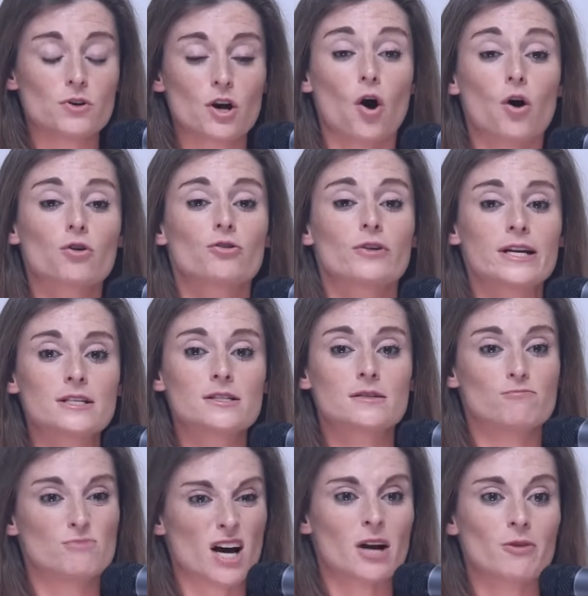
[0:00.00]

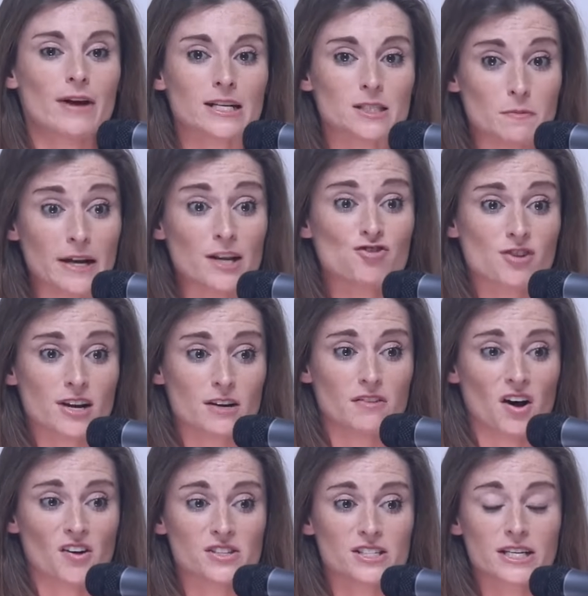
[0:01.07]
concrete direct military
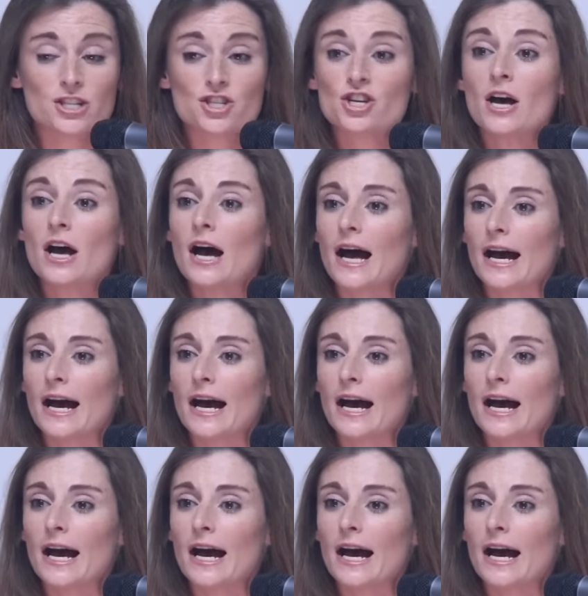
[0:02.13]
advantage